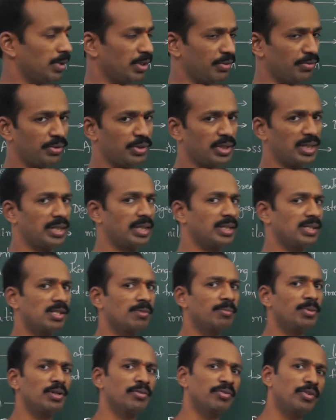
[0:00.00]
if you take
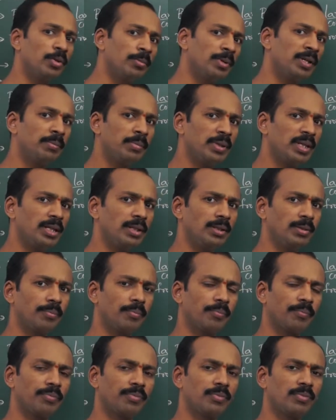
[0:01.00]
example of human
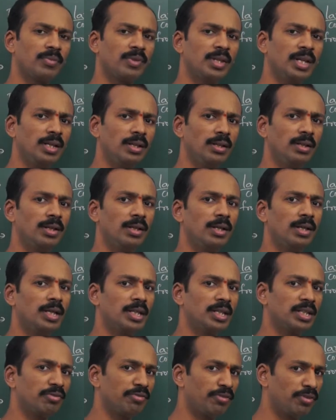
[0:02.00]
being, then
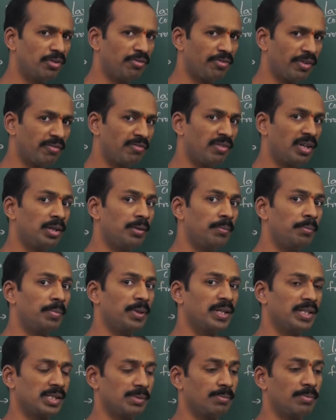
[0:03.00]
the food from one
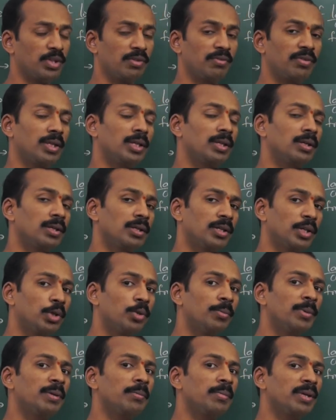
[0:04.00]
place.
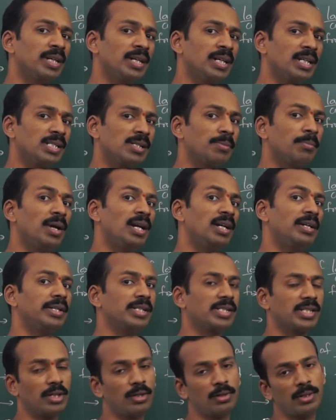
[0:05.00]
Human being is a
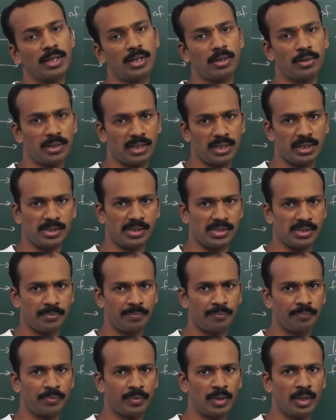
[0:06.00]
multicellular
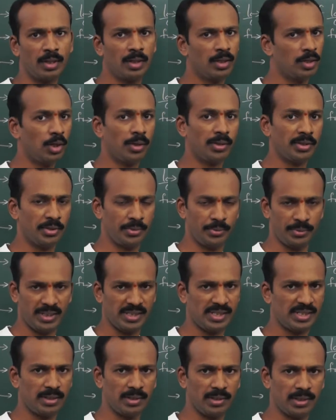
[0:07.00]
organism, not
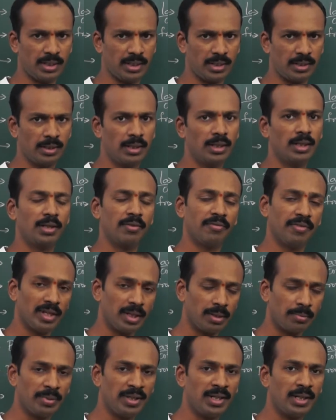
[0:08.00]
unicellular. We
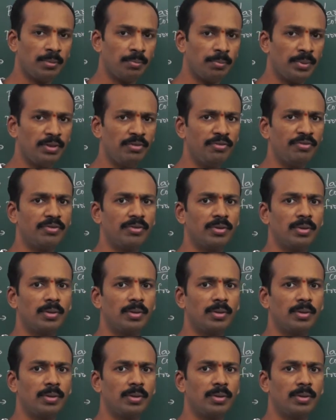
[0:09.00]
are made up of